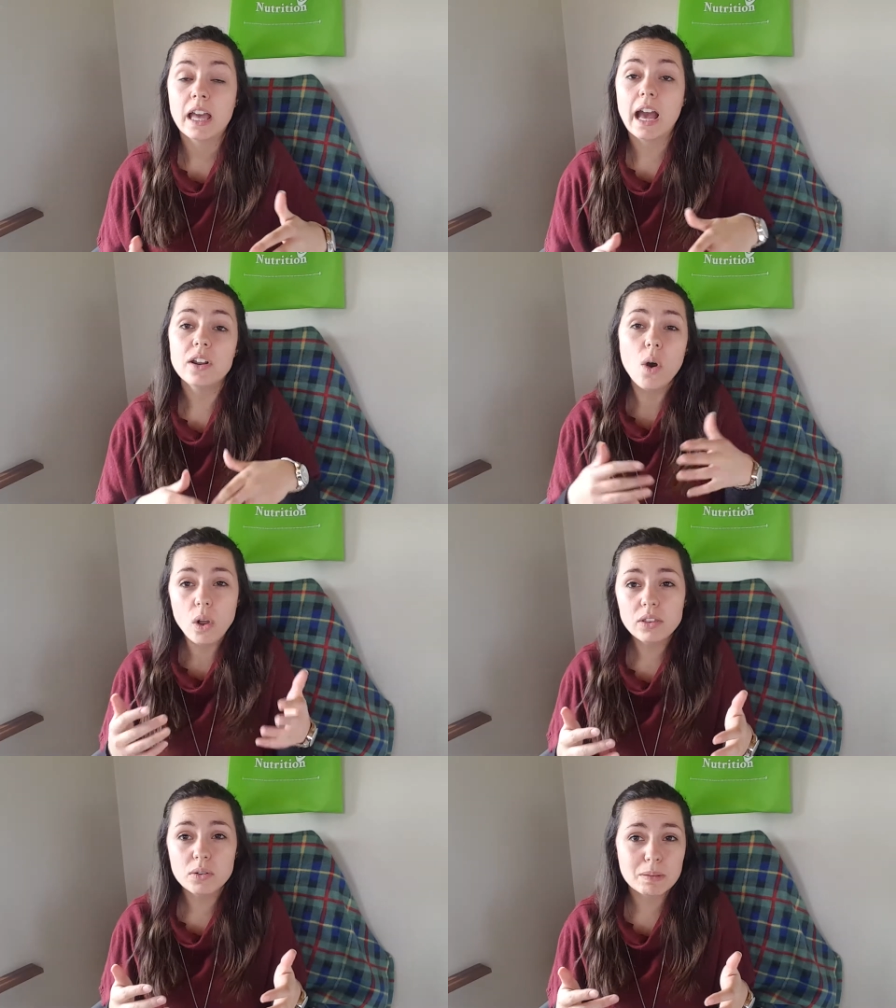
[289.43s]
And
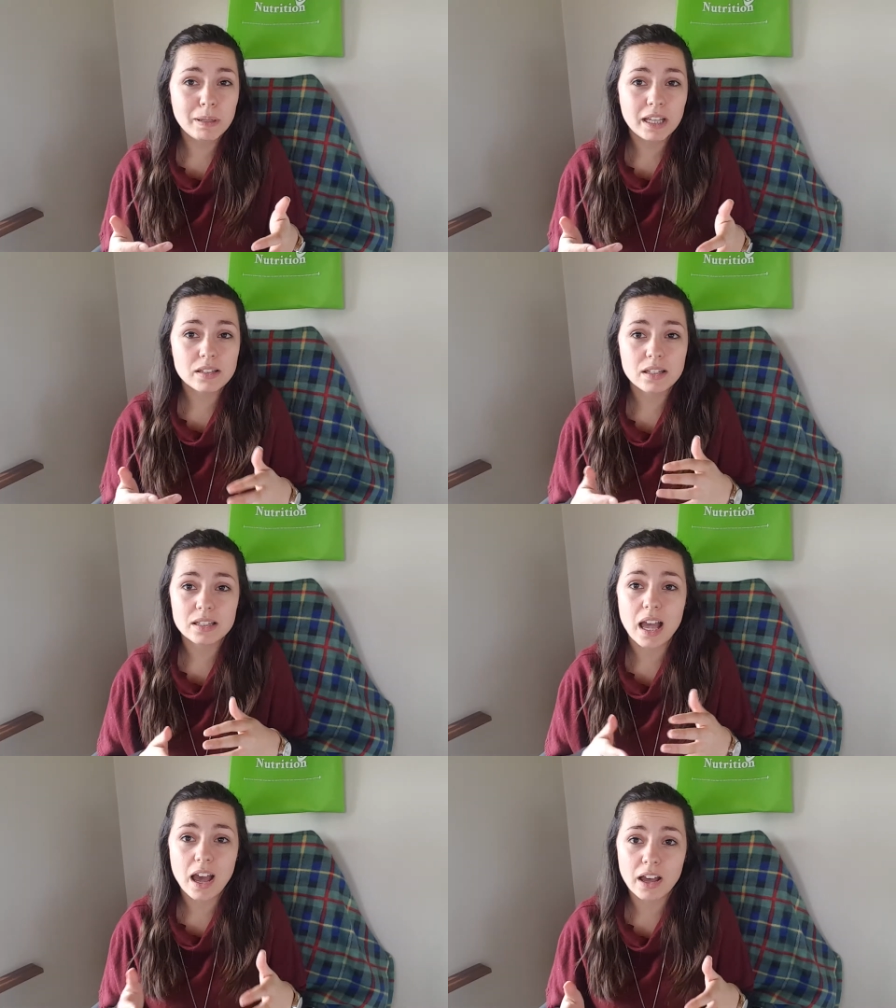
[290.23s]
all those places
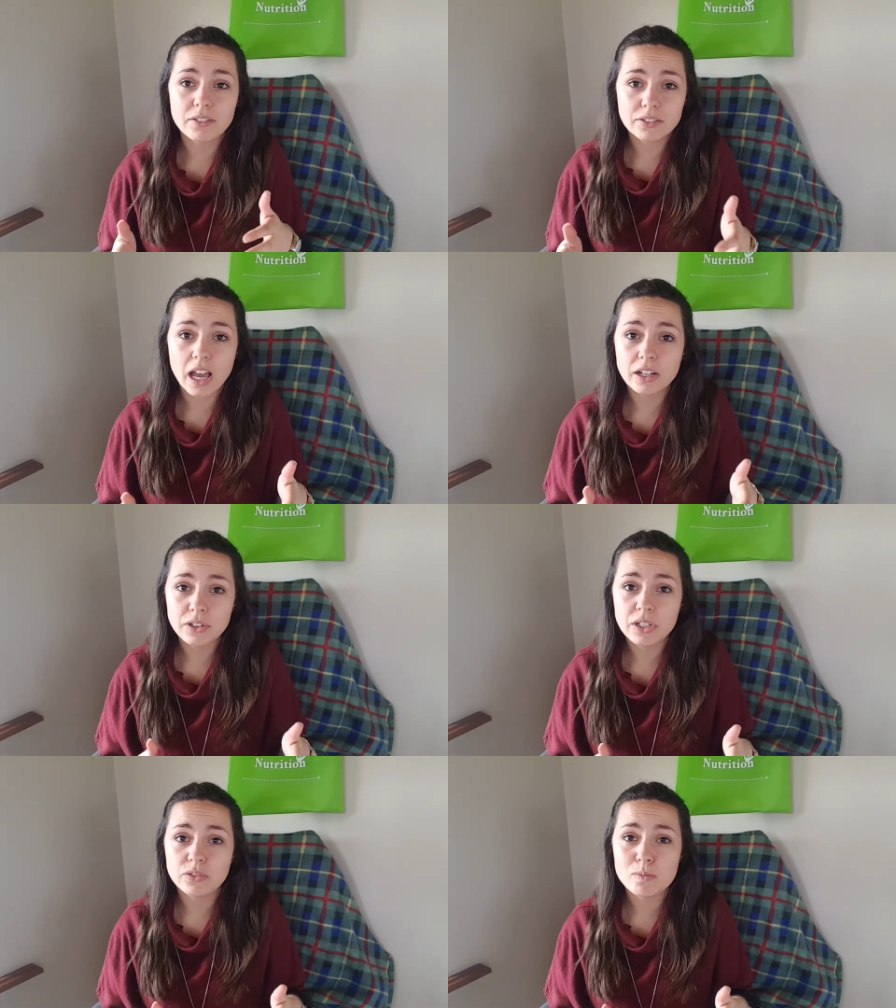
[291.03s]
have
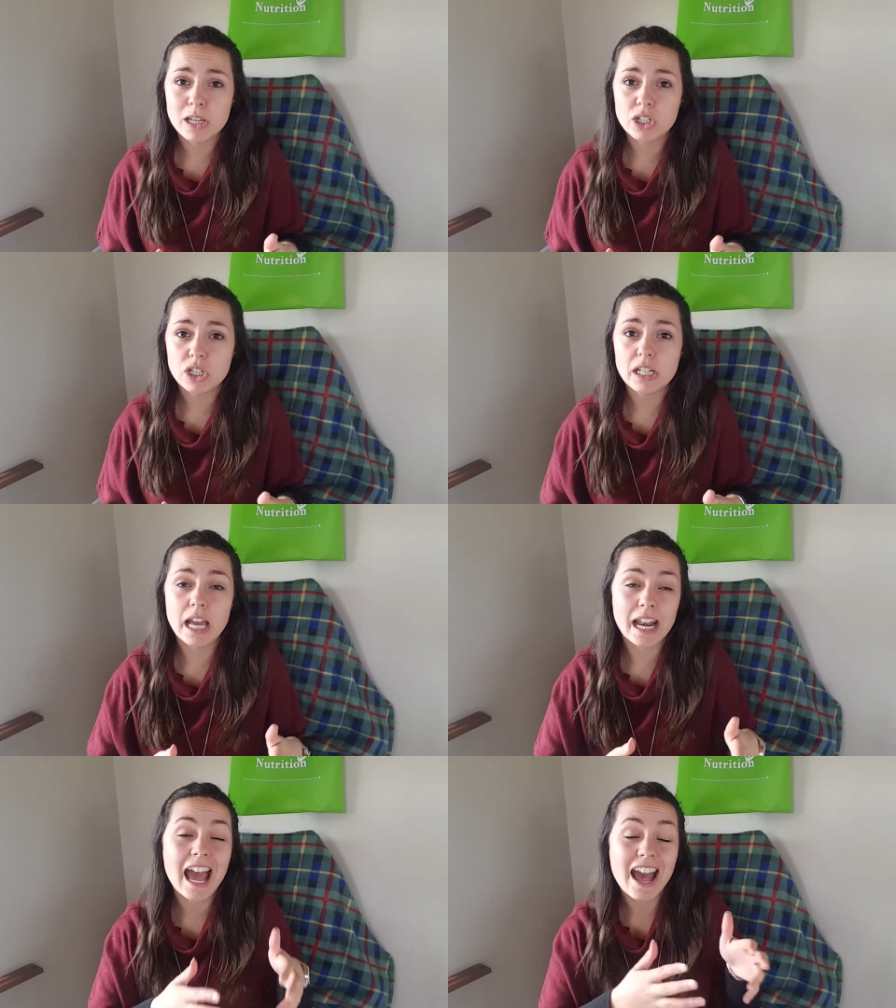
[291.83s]
calorie information
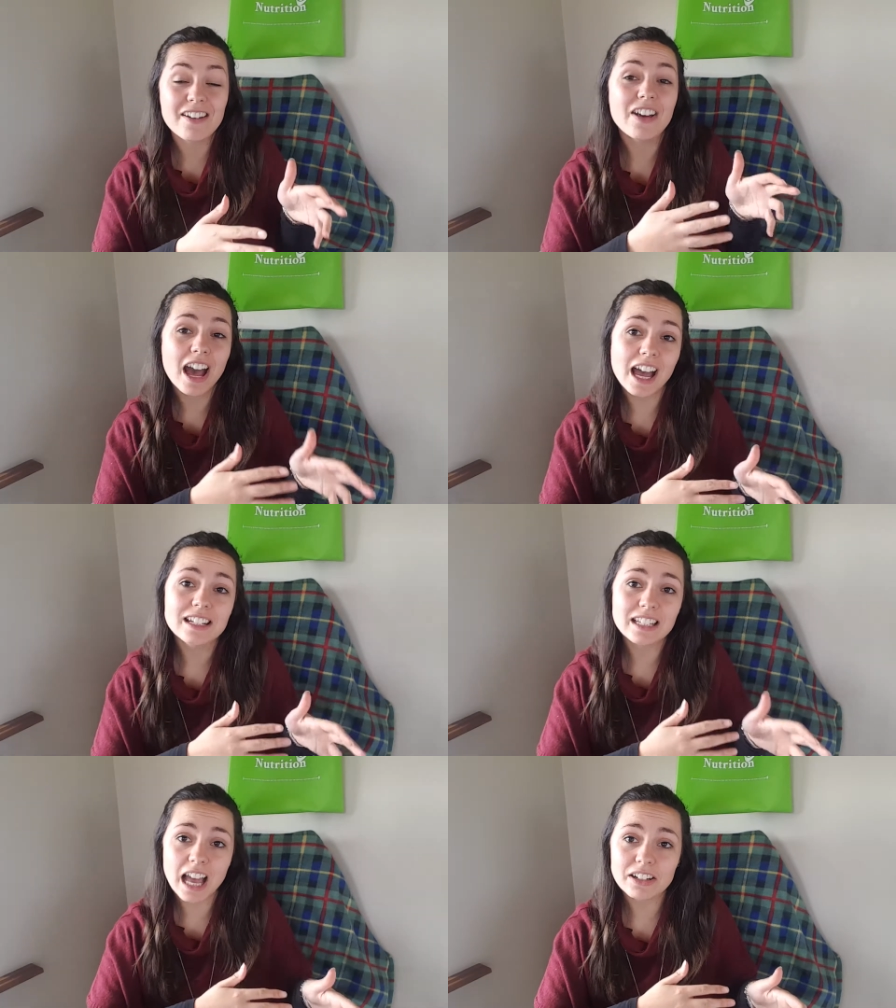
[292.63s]
and have
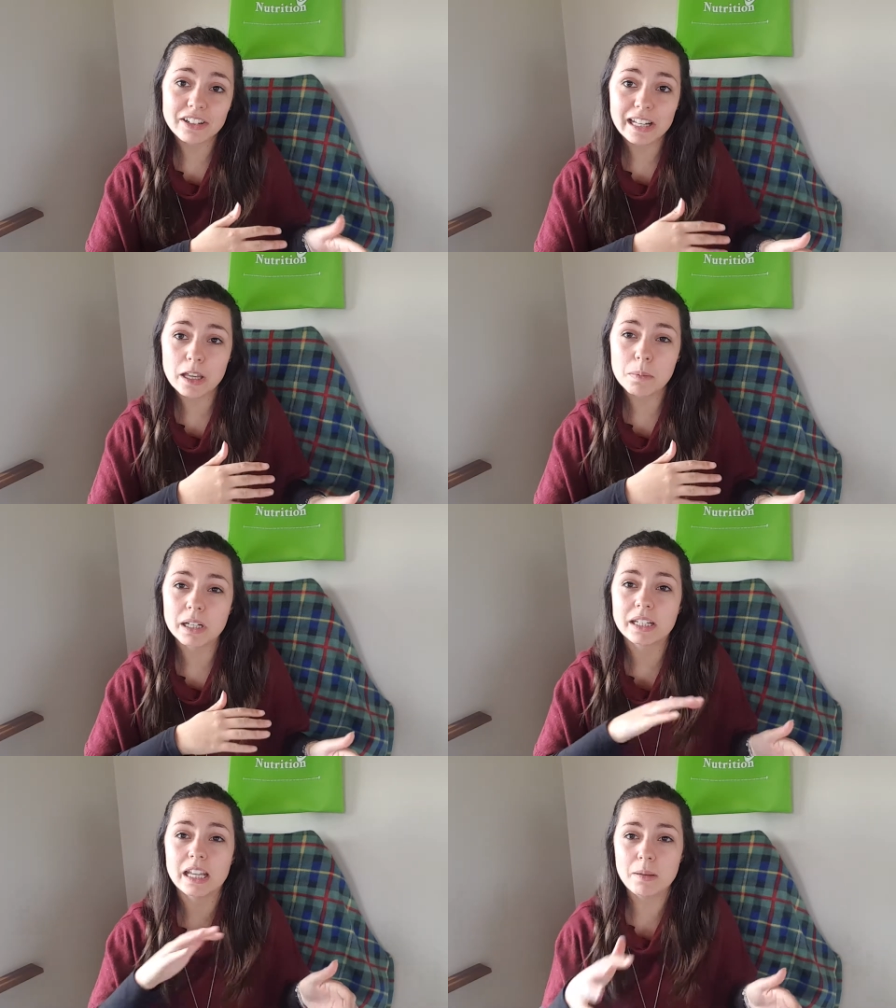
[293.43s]
had calorie
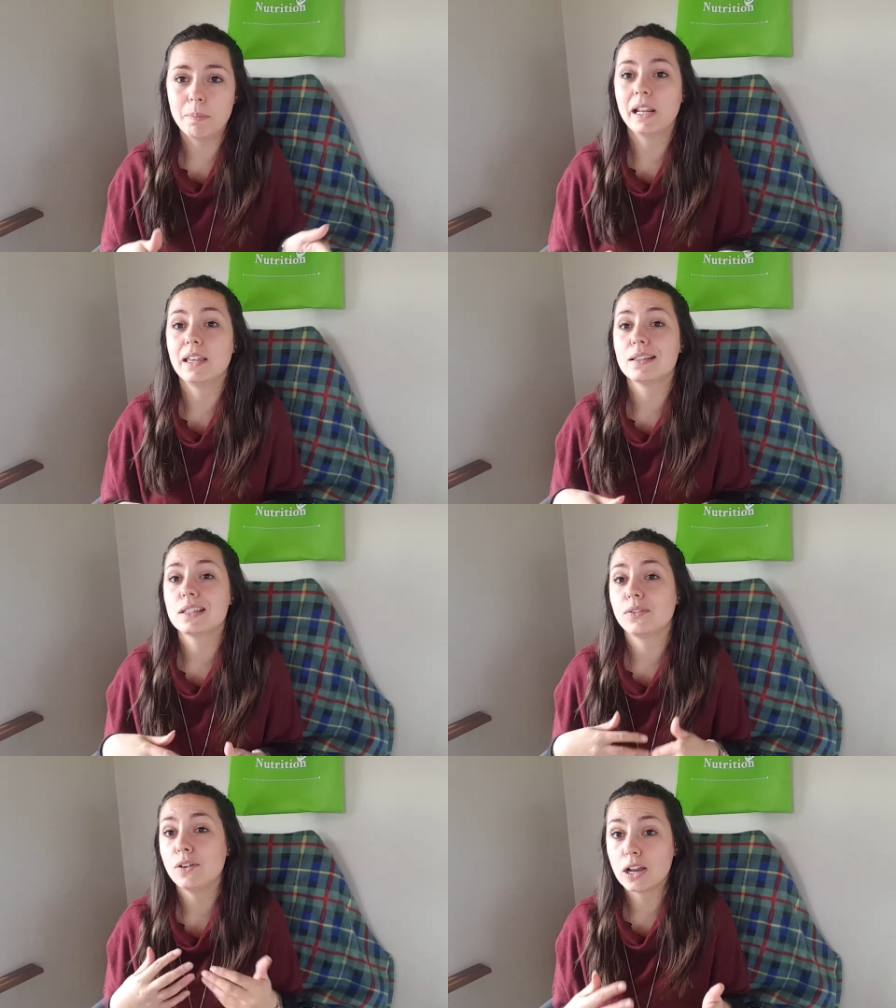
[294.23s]
labelling in place
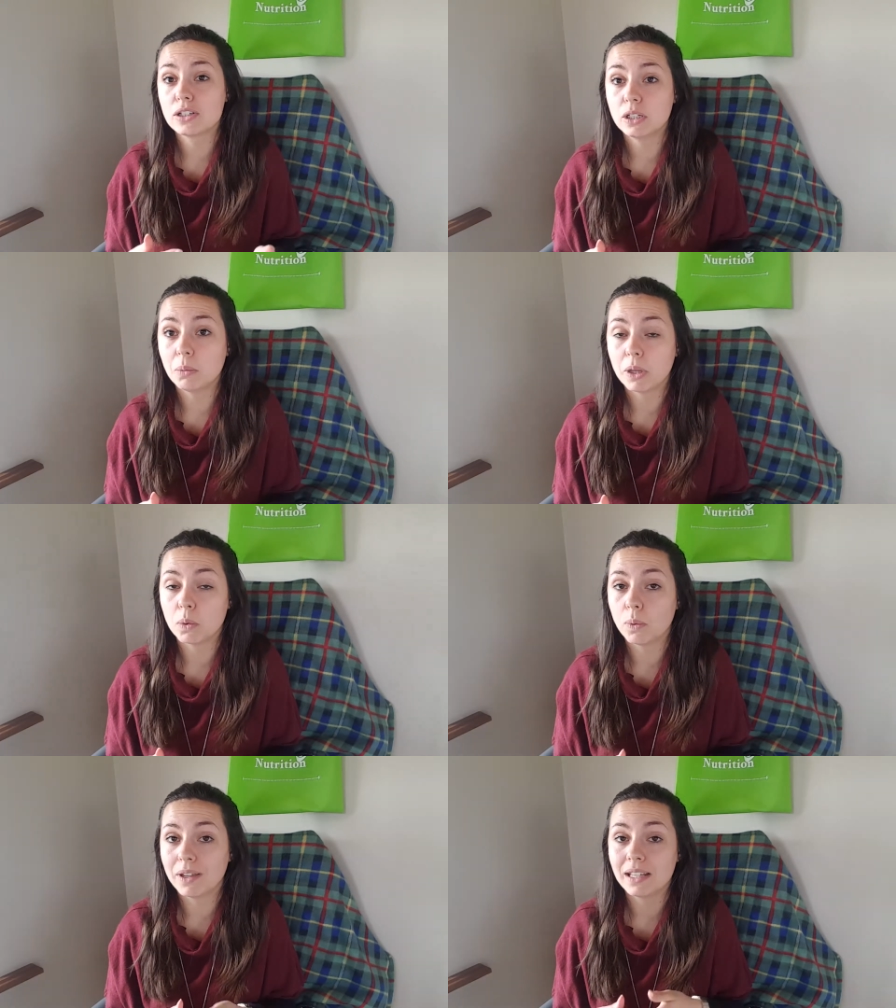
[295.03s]
for actually quite a
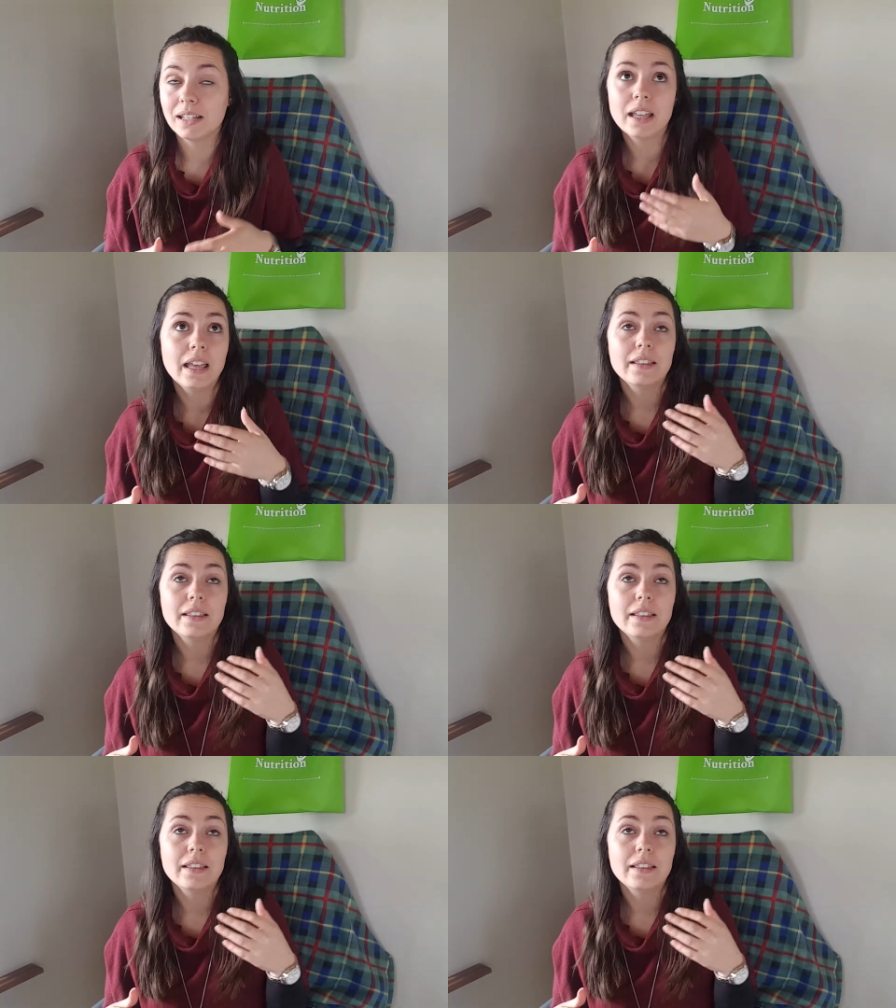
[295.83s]
while.